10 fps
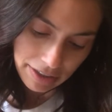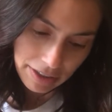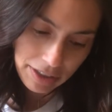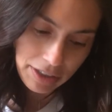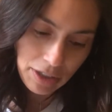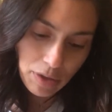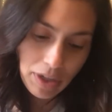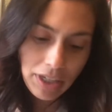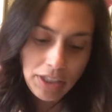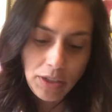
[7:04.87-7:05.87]
It's so
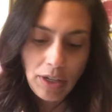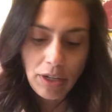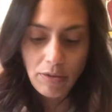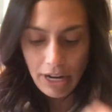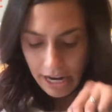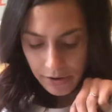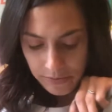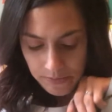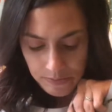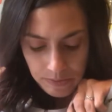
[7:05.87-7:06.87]
good. So I'm gonna write out
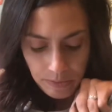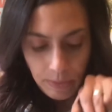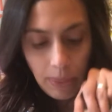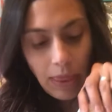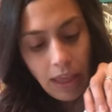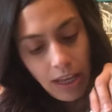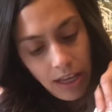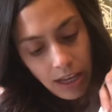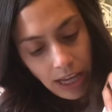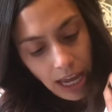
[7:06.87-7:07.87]

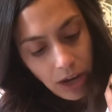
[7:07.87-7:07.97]
cake.